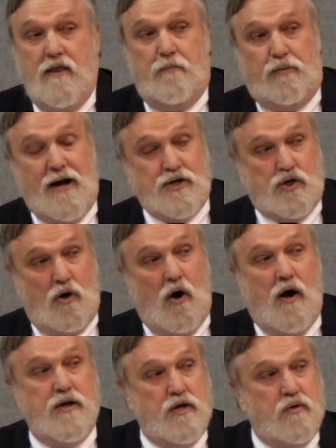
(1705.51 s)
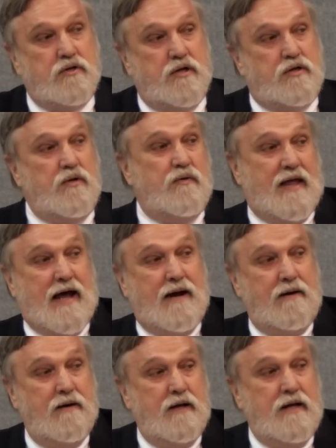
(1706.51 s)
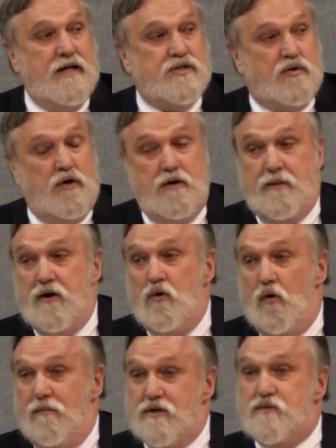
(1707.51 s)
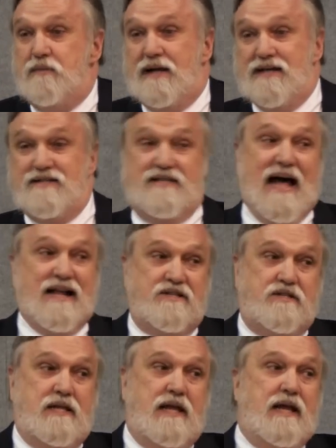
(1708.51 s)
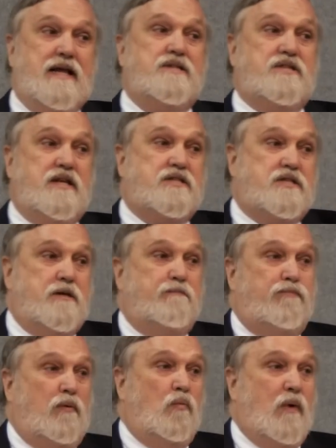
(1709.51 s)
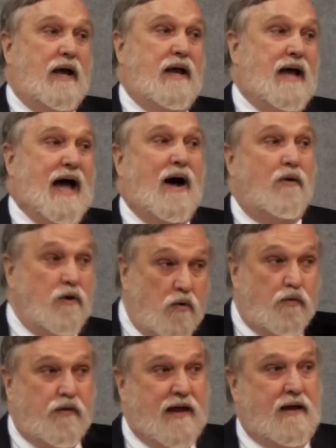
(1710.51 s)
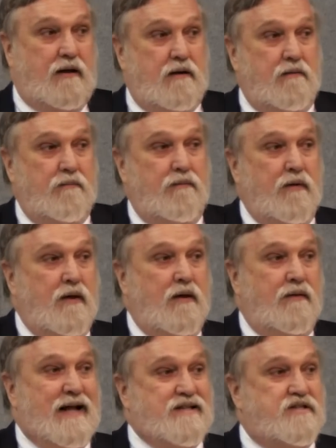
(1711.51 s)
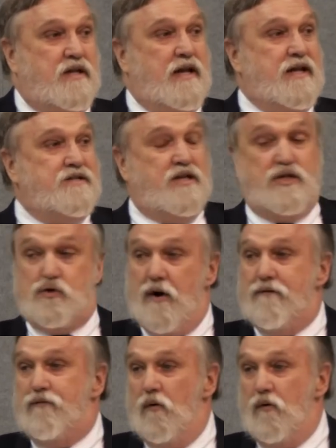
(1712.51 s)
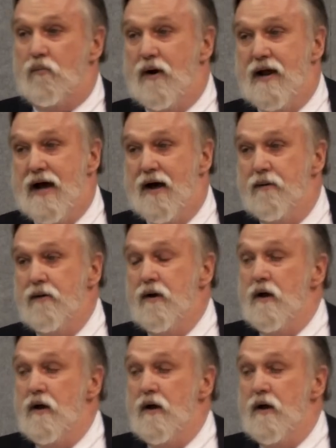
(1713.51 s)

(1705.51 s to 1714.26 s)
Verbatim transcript: The pressure on you to do that is going to be enormous because that's the easy, simple way out, you think. That's the easy, straightforward way out.